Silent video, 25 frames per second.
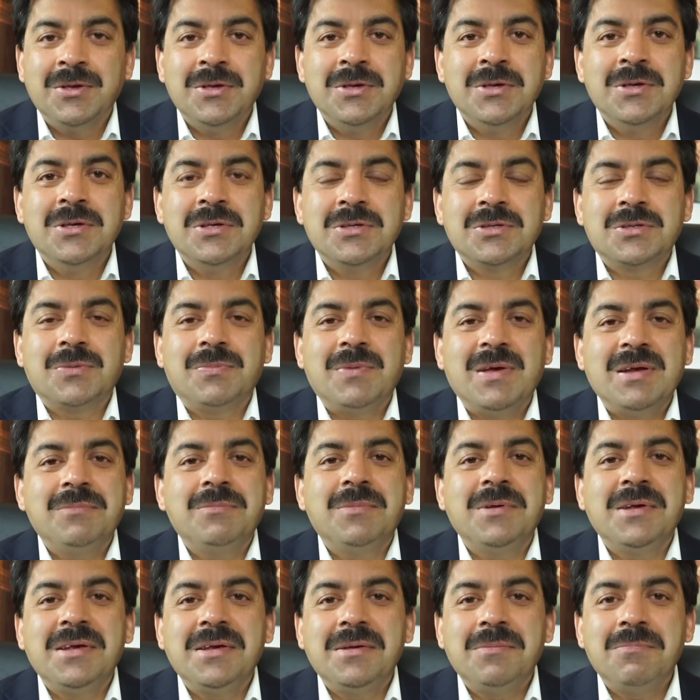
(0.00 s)
So when
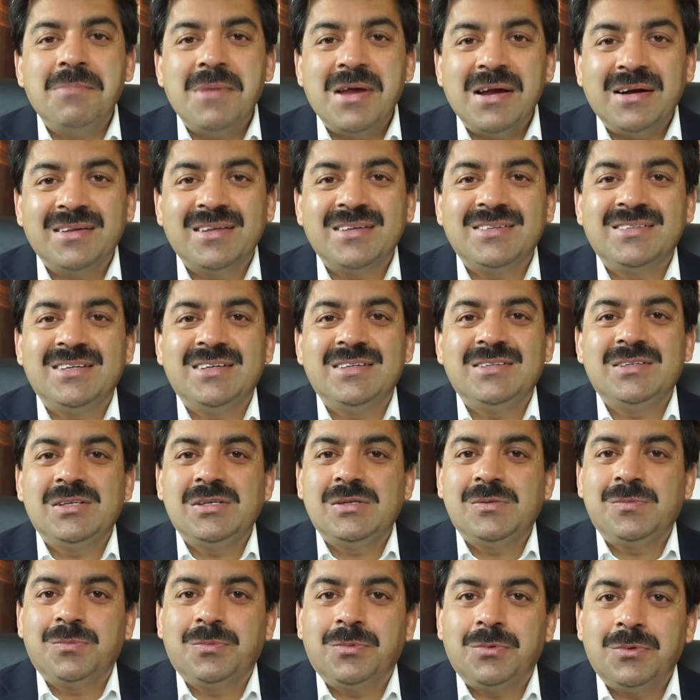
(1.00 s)
we made the changes,
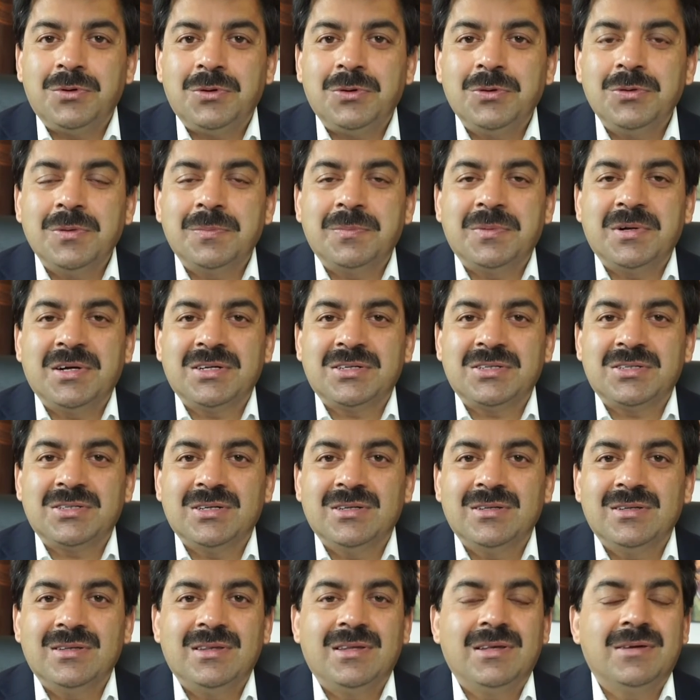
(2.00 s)
put to the
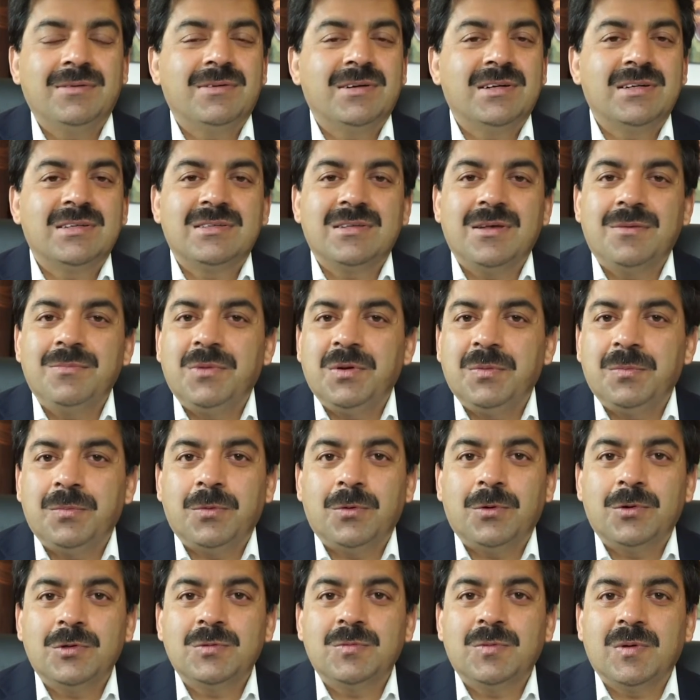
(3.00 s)
production, there were some
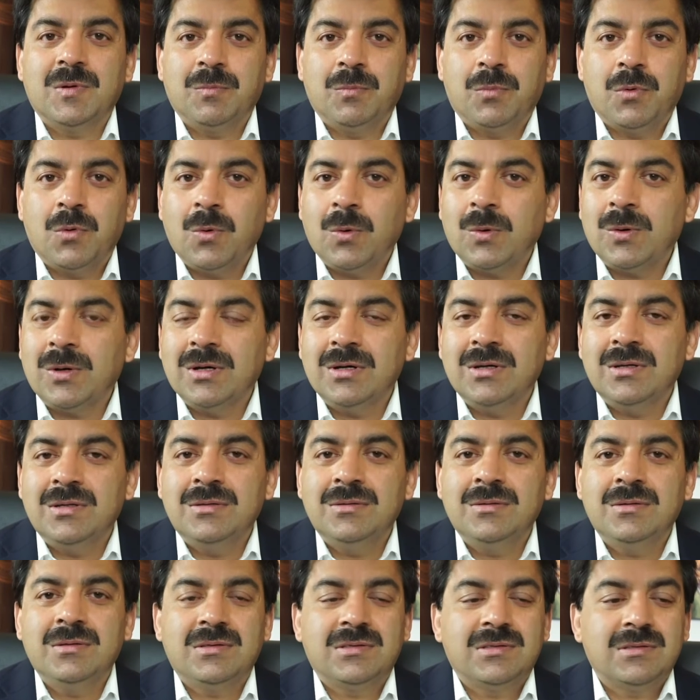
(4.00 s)
reports were
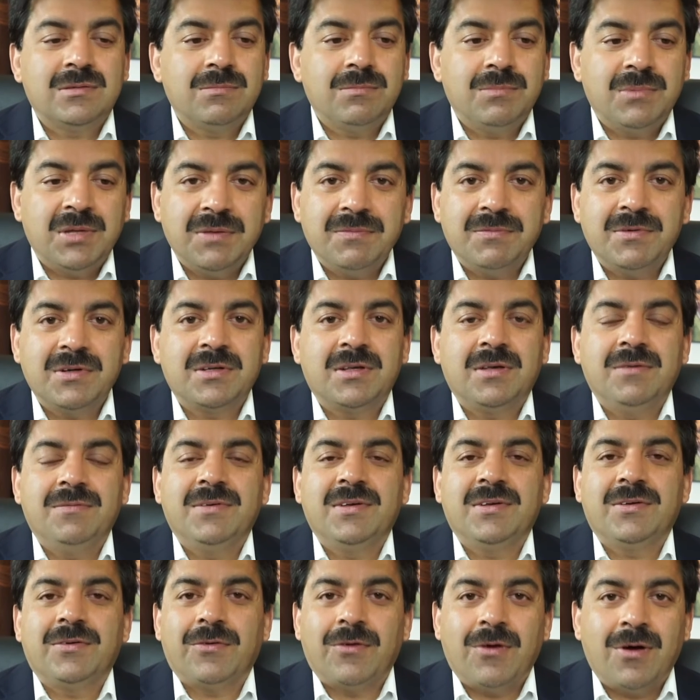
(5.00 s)
broken. They were giving
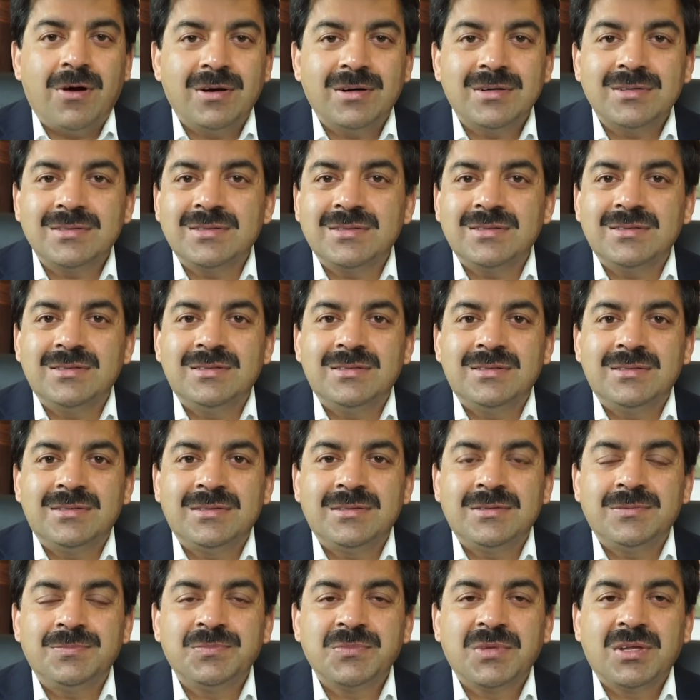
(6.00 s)
wrong
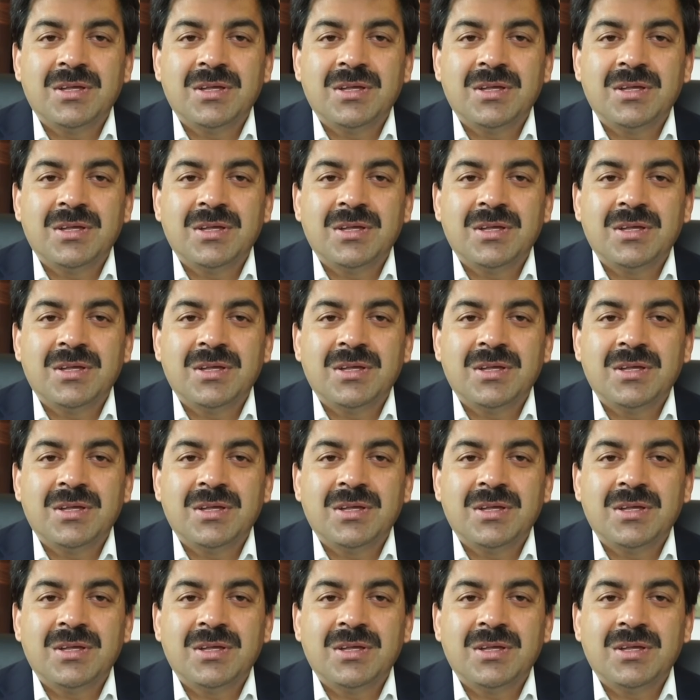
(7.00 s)
results.